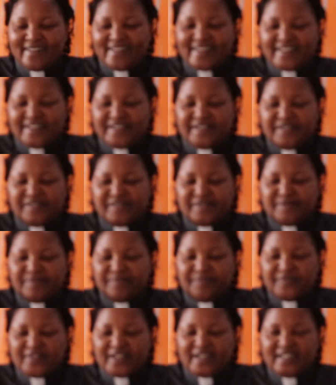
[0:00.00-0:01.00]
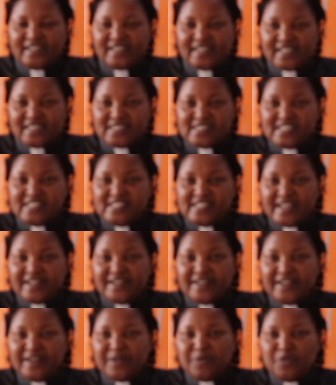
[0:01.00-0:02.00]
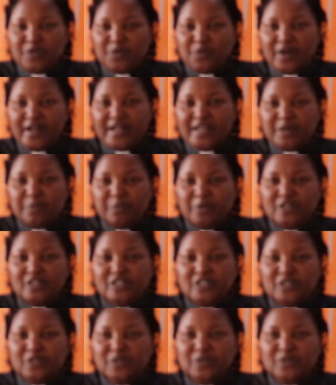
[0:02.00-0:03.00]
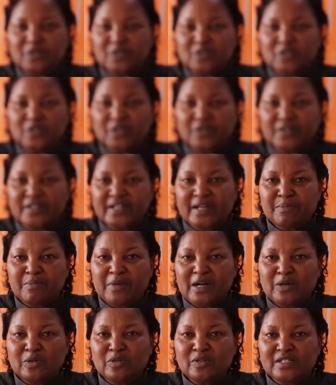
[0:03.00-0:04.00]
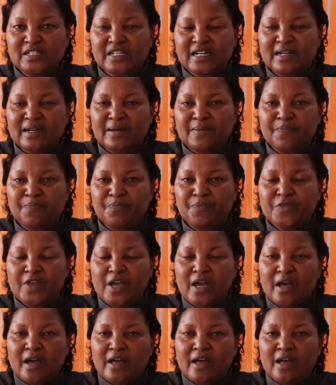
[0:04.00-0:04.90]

And last Sunday, we were able to talk about um,